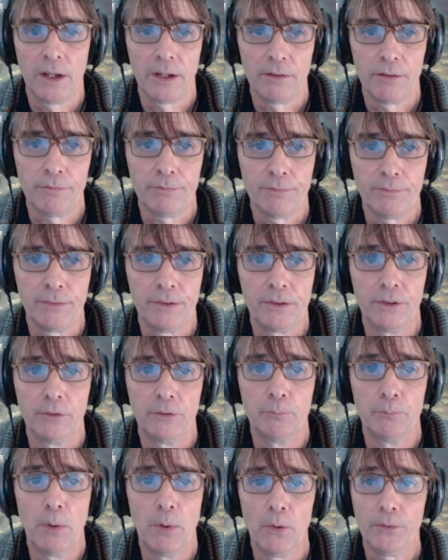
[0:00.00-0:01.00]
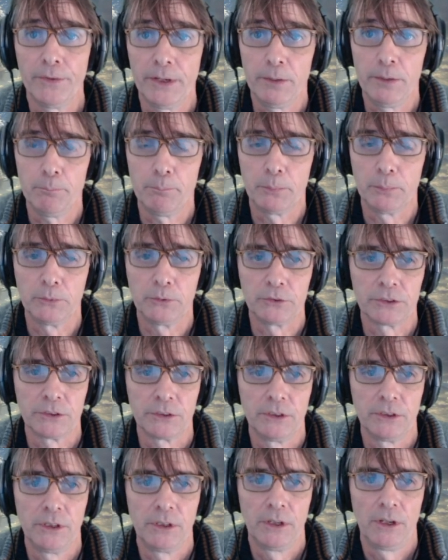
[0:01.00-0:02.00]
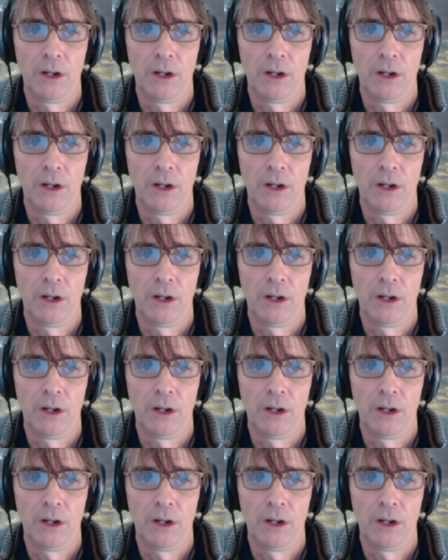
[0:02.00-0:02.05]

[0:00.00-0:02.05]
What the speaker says: if both inputs